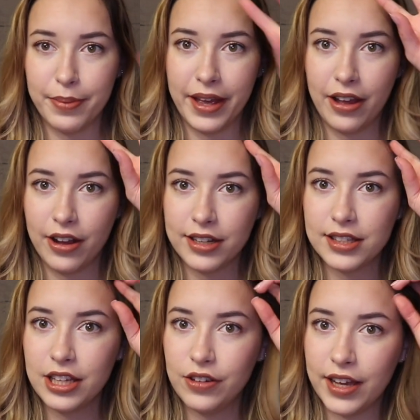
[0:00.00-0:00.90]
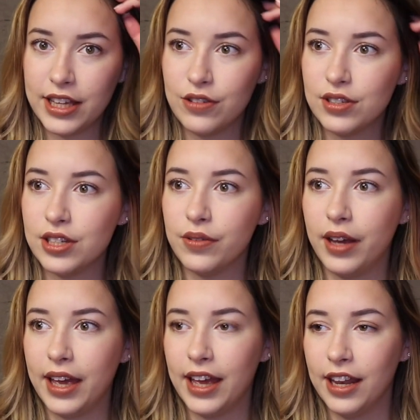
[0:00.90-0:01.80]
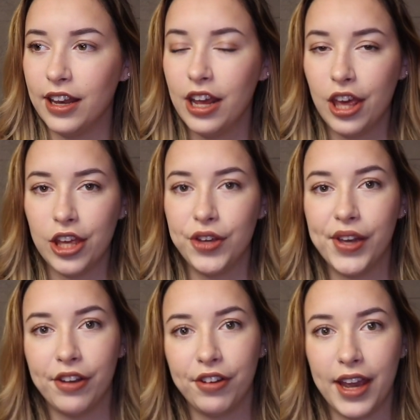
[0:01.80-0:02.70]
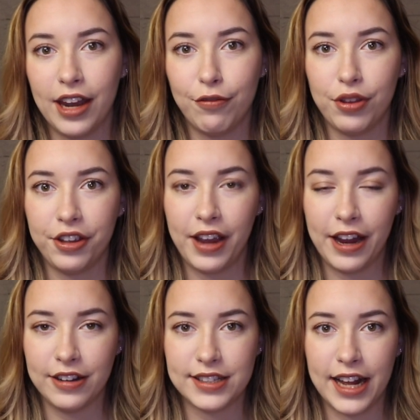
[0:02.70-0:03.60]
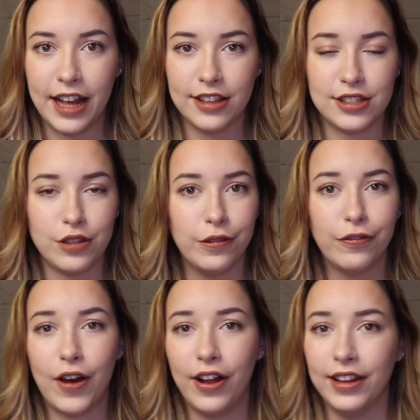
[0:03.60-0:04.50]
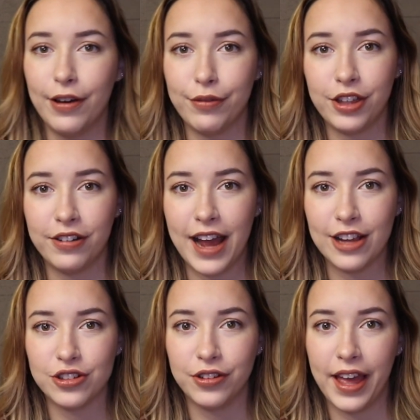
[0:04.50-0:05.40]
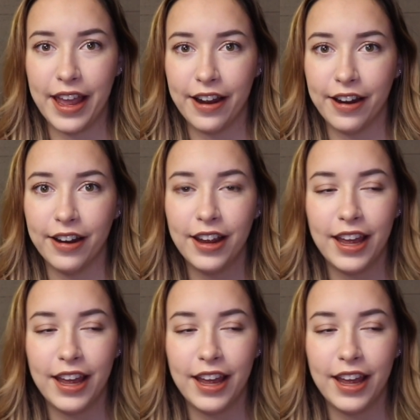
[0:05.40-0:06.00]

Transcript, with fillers: but honestly you get used to it and you get creative with your hairstyles, you fall in love with your natural hair,